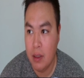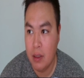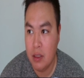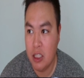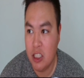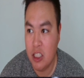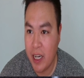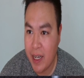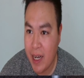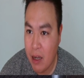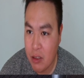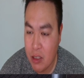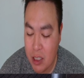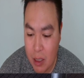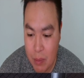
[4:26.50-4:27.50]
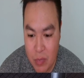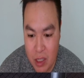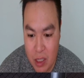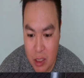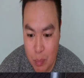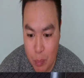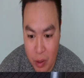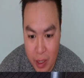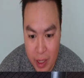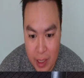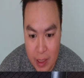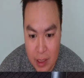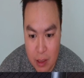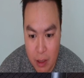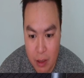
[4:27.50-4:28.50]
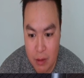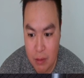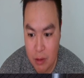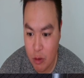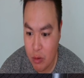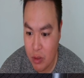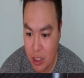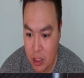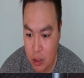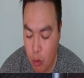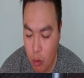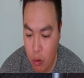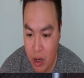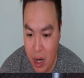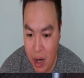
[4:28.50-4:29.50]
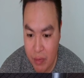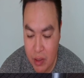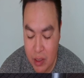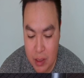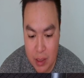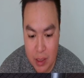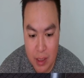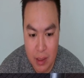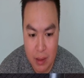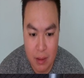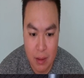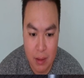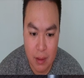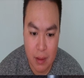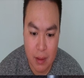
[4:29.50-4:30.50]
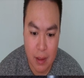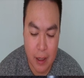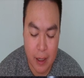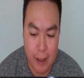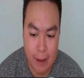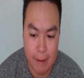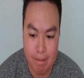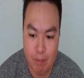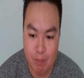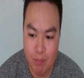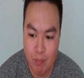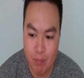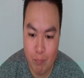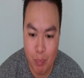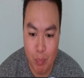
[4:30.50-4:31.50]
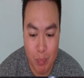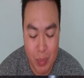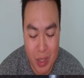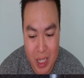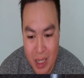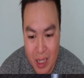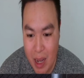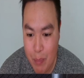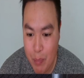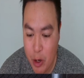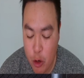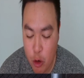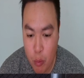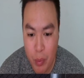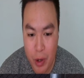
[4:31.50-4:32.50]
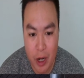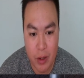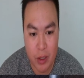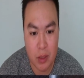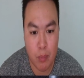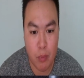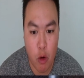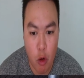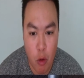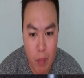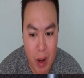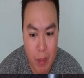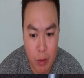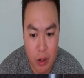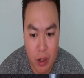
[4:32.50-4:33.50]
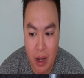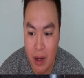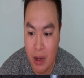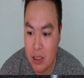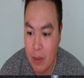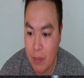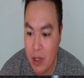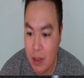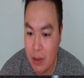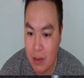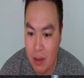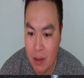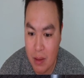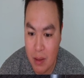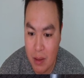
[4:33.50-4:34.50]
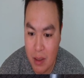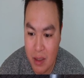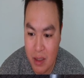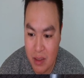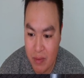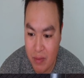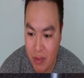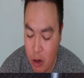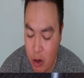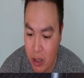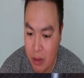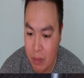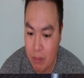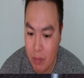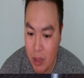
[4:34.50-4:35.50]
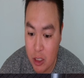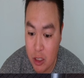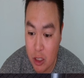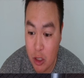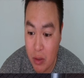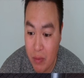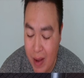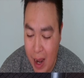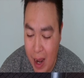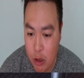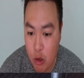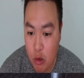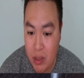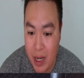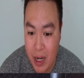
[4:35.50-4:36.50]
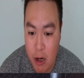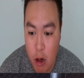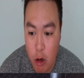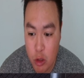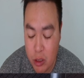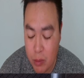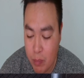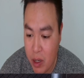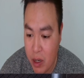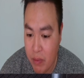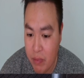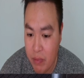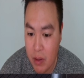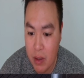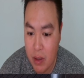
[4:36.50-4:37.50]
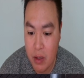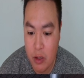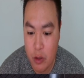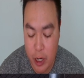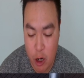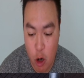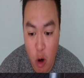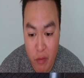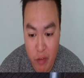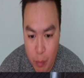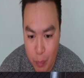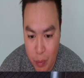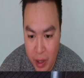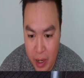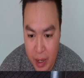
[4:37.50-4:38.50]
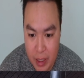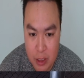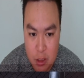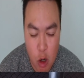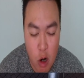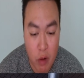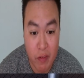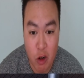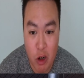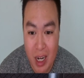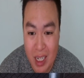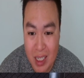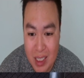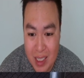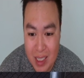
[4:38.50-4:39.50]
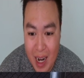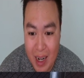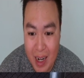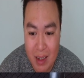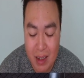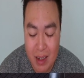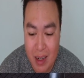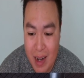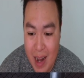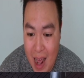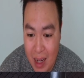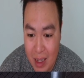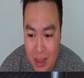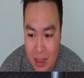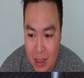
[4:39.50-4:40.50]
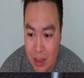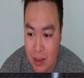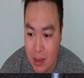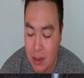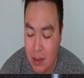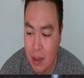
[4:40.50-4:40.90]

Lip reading: To check out some of these plays on, Discord, obviously, be a Pure Picks Pro member, guys. I mean, it is very much a good value, $10 a month. You get all of our plays, all of our insight and analysis.